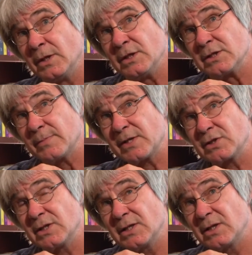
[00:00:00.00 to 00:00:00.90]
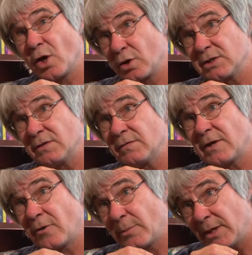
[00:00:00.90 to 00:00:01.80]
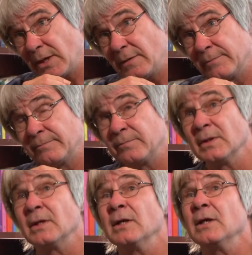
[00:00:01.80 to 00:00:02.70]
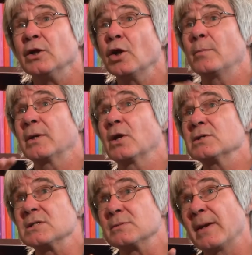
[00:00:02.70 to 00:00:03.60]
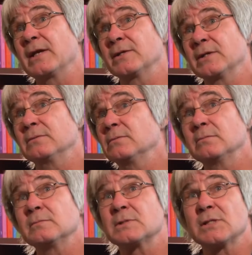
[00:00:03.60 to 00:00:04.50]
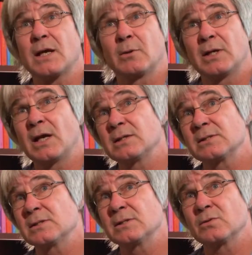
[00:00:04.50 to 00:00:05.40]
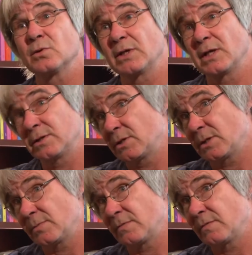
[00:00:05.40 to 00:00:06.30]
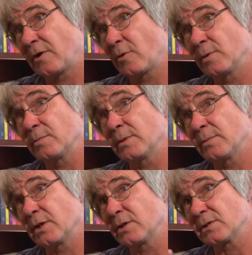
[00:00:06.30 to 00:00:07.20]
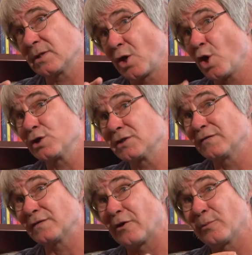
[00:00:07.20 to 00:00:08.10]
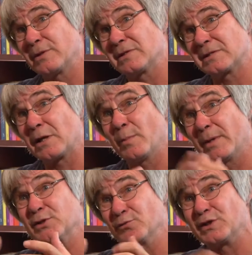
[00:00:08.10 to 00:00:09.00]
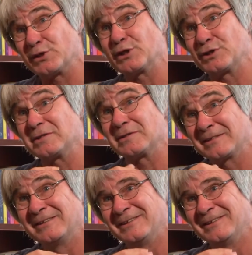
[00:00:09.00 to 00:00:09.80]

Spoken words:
especially cognitive therapy, not because it's better than psychoanalysis or the other types of therapy, but because the cognitive therapists are better researchers.